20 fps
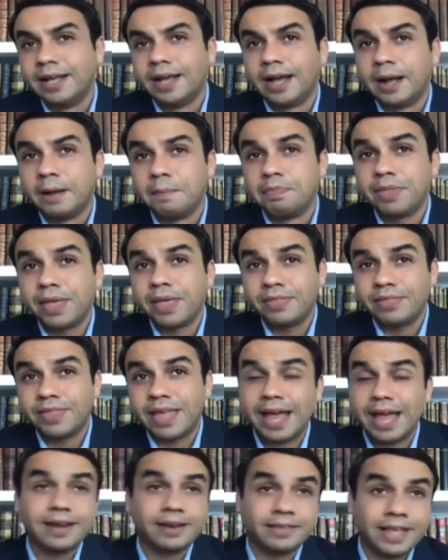And
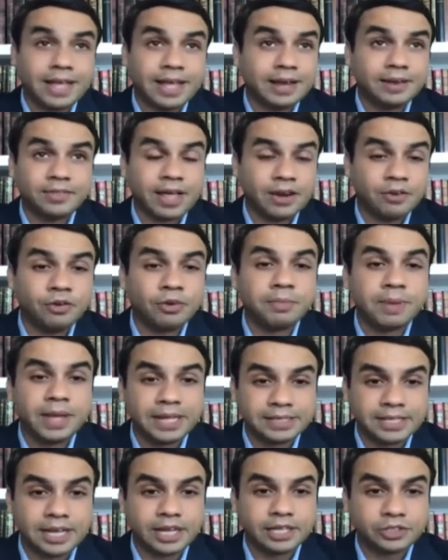that
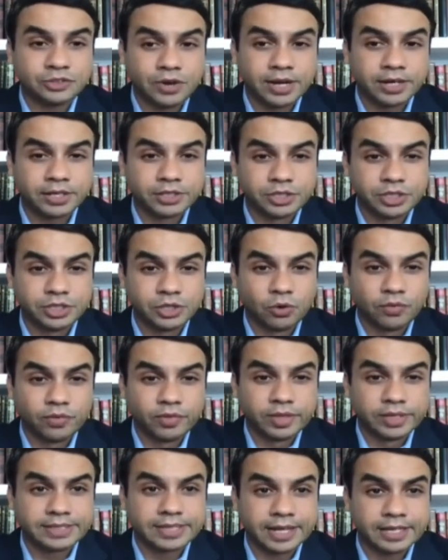remains our strategy over
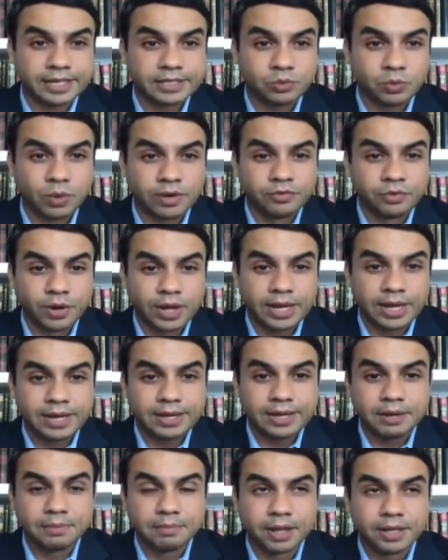this next 12 to
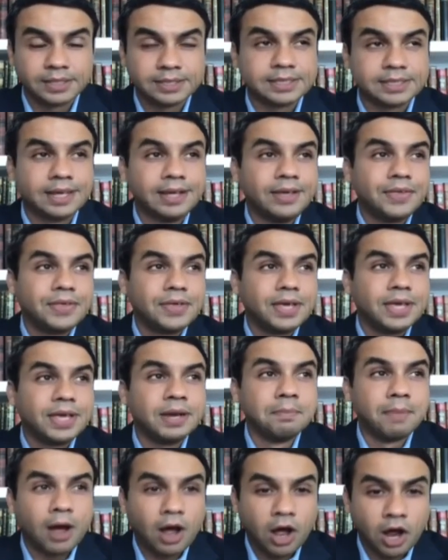18 months.
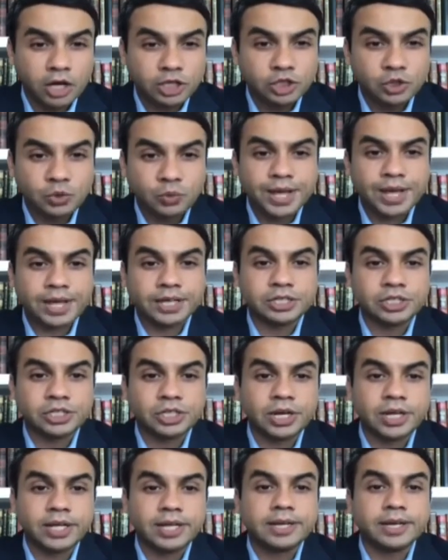In March, we
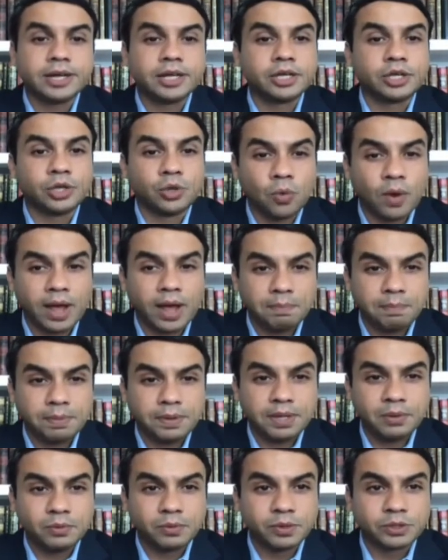actually did a
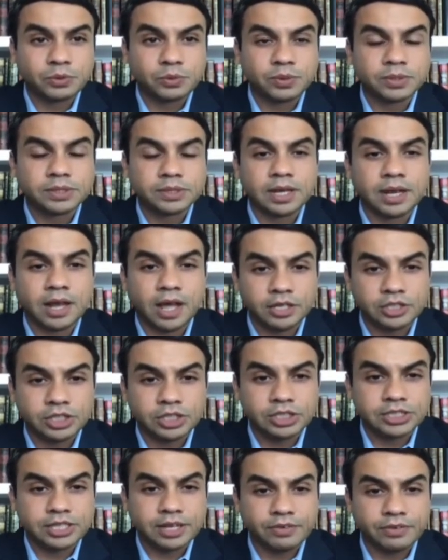QIP, which was the
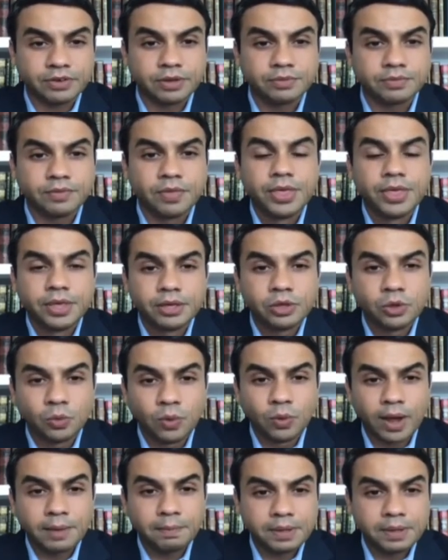largest ever
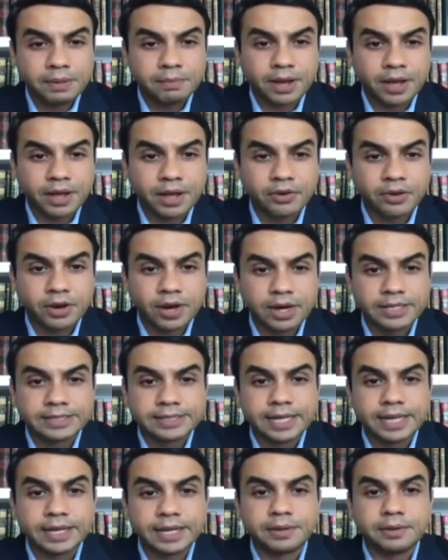QIP by a real
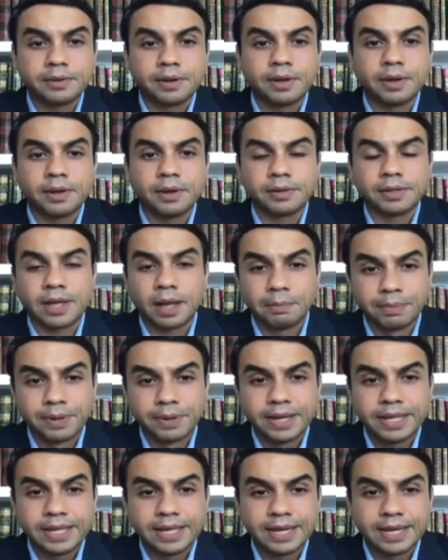estate
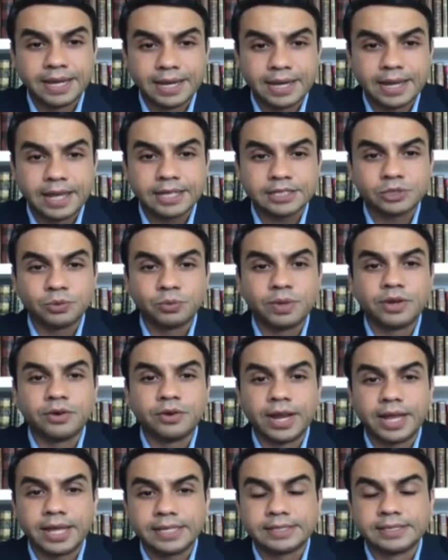company in India. So we
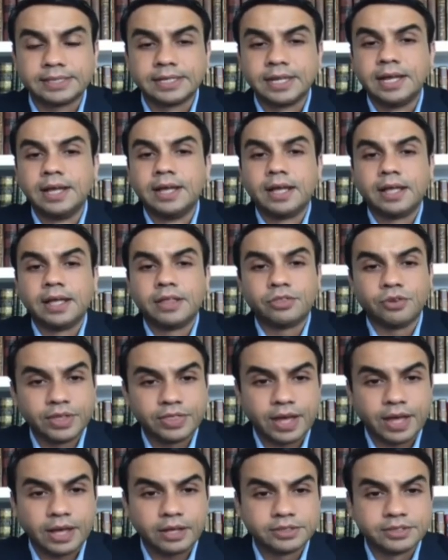raised
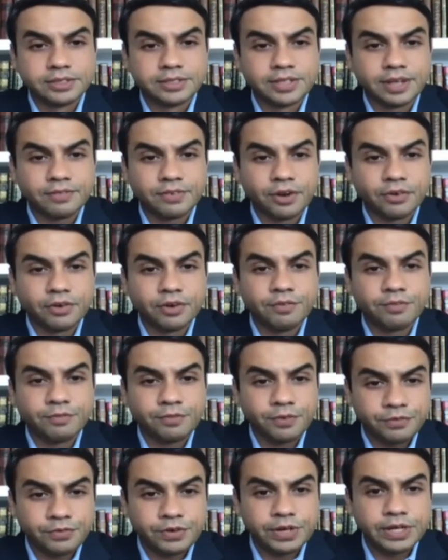
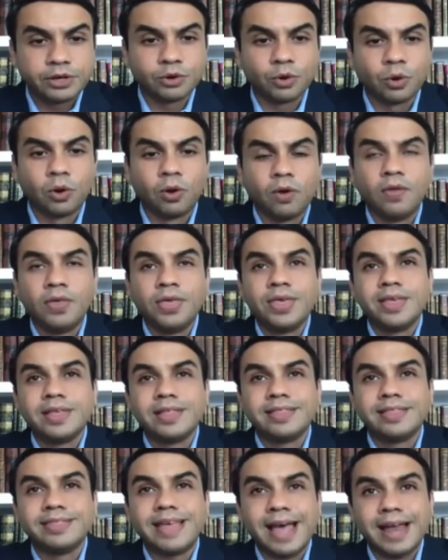3,750 crore.
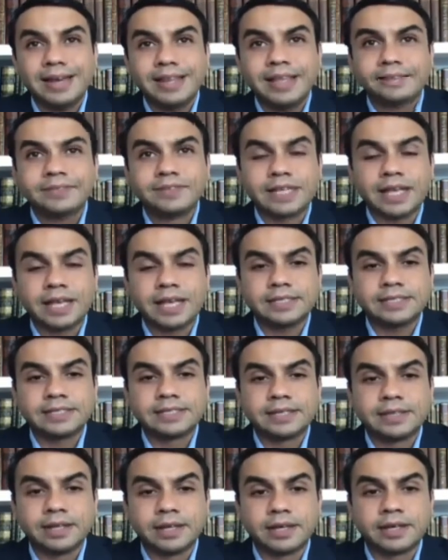That gives
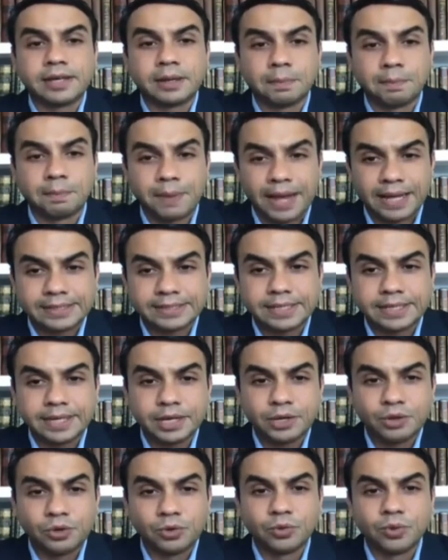us the
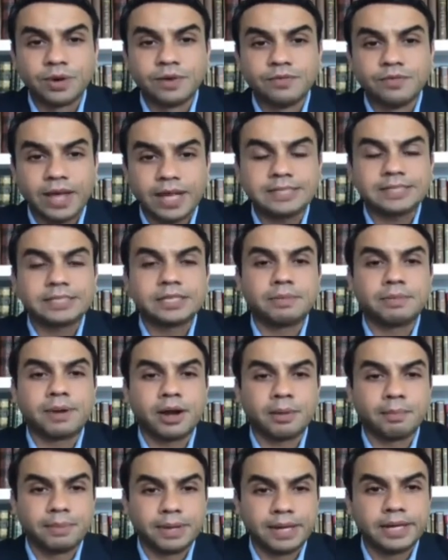capacity to invest
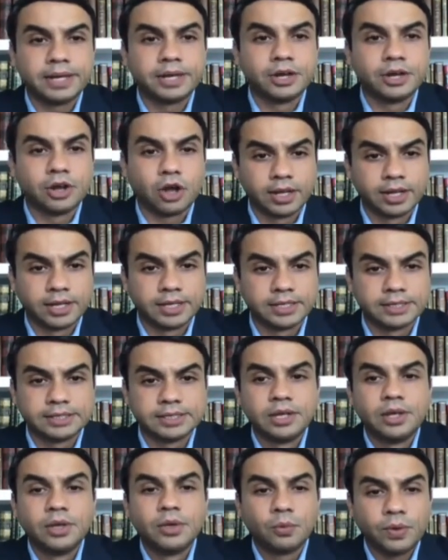about $1 billion,
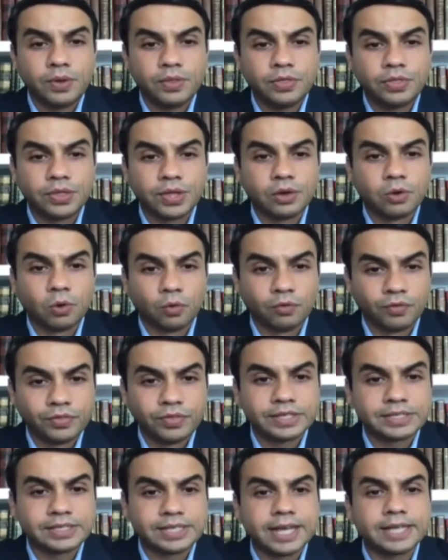we think, over
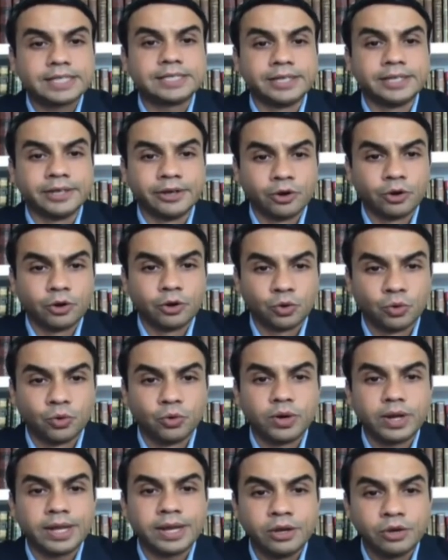this next year or
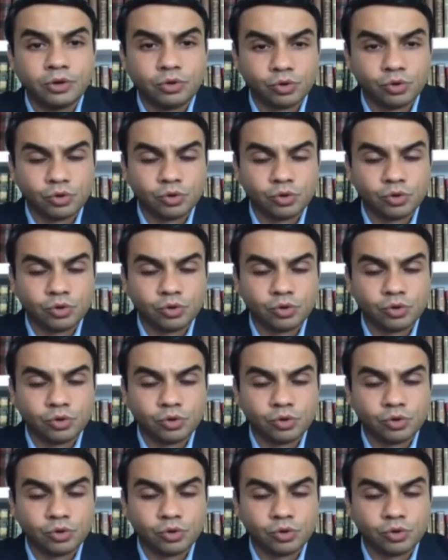two into